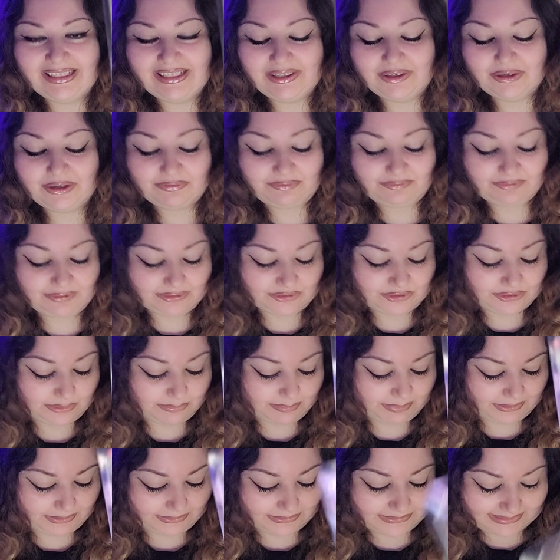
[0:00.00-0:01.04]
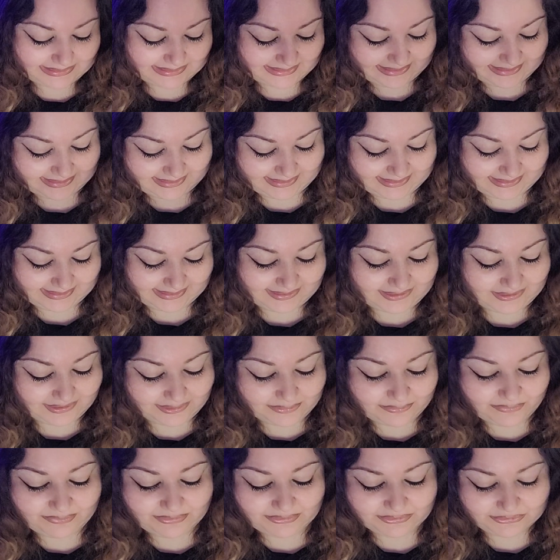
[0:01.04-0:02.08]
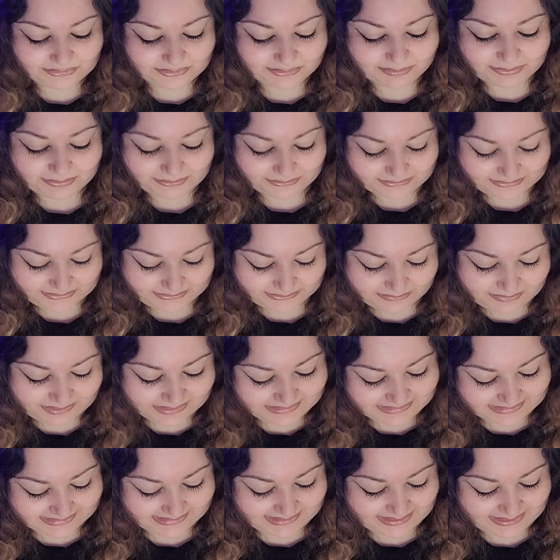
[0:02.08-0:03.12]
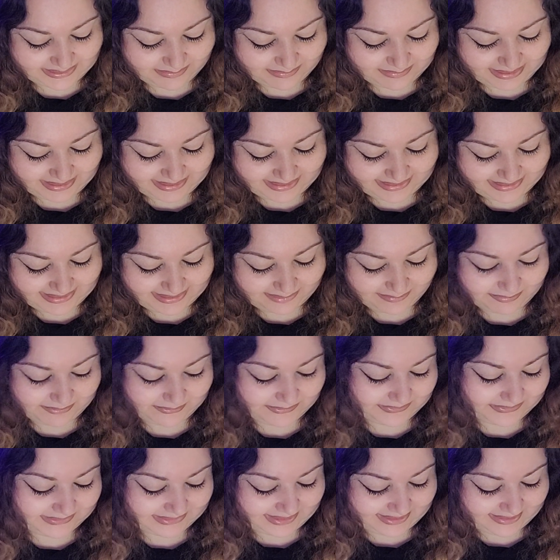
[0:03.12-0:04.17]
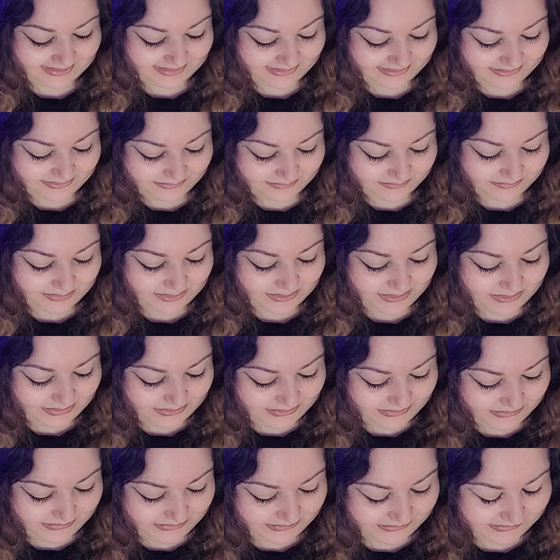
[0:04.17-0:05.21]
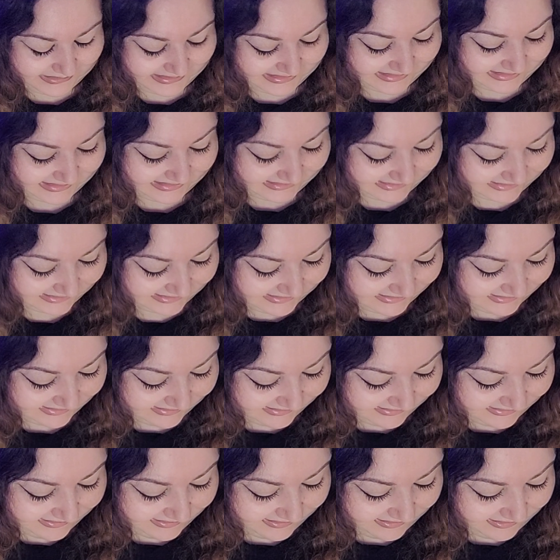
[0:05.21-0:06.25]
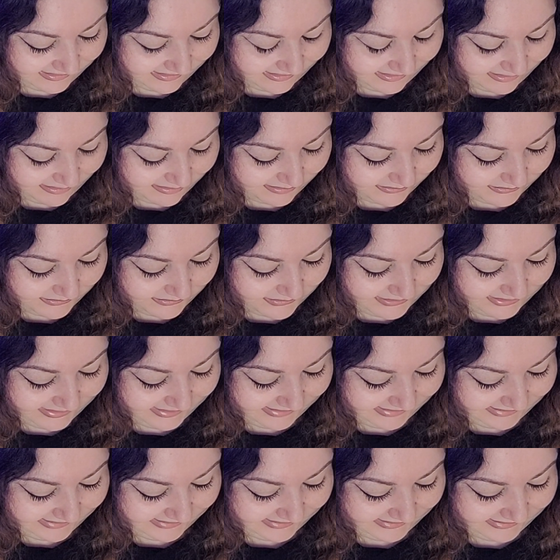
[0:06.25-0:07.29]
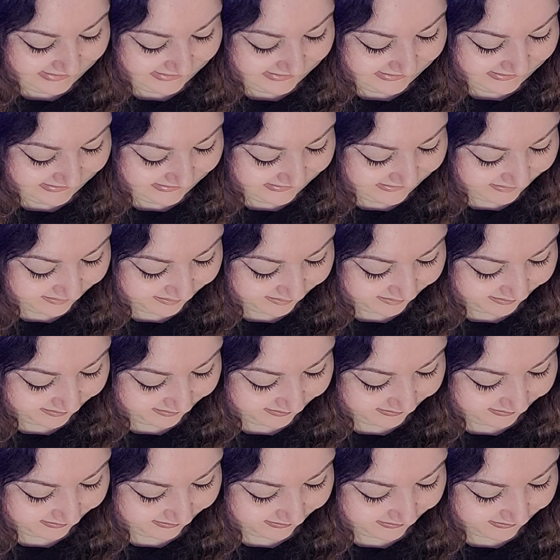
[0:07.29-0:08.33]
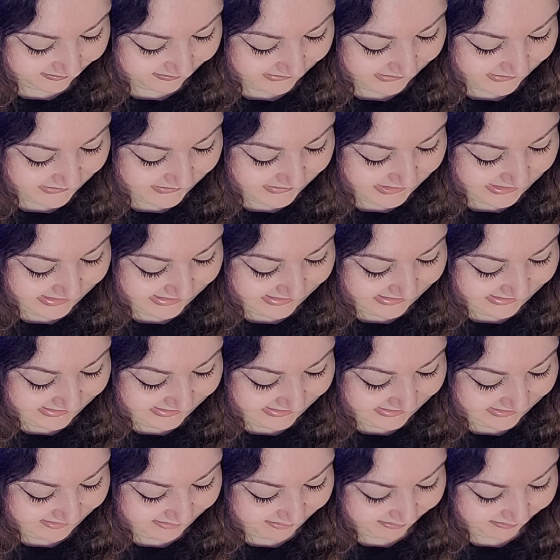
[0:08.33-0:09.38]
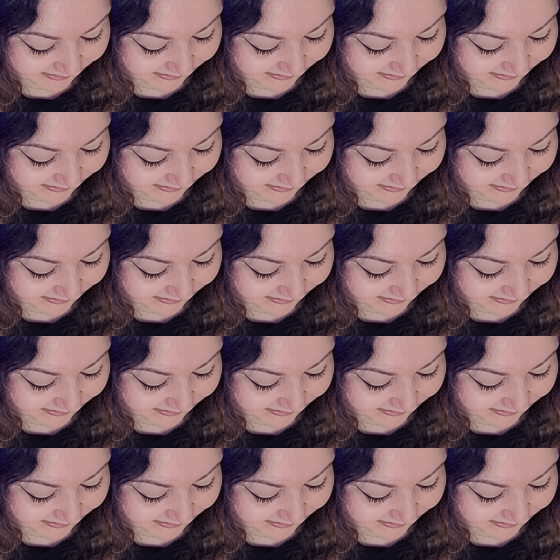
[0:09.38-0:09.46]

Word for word: Your official person. Your official person wants to come in and present their rose. Oh boy. Okay.